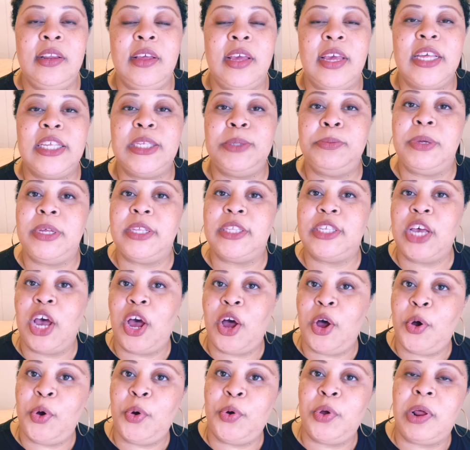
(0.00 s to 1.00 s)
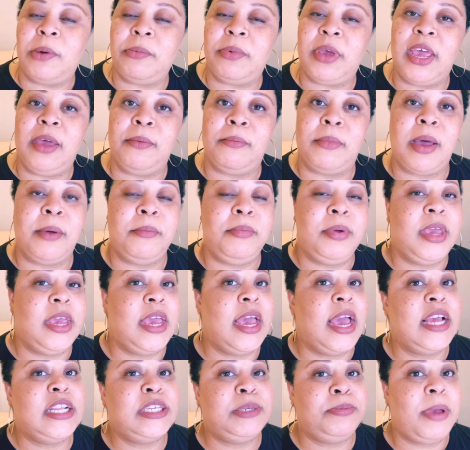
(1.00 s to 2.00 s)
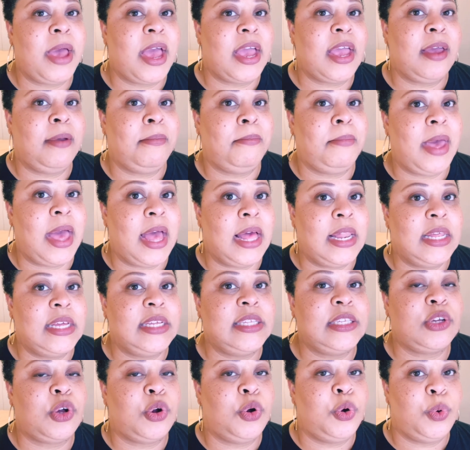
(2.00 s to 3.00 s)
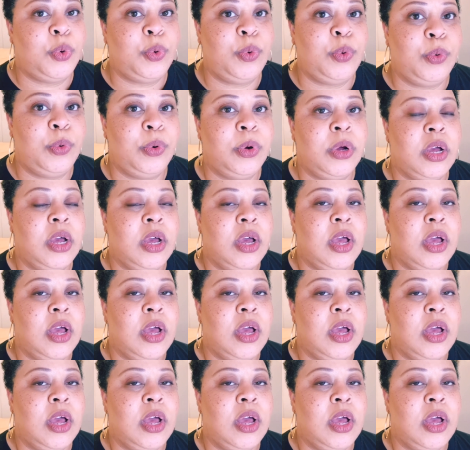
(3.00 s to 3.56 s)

It's been toned. I'm getting my pH back in balance. Cool.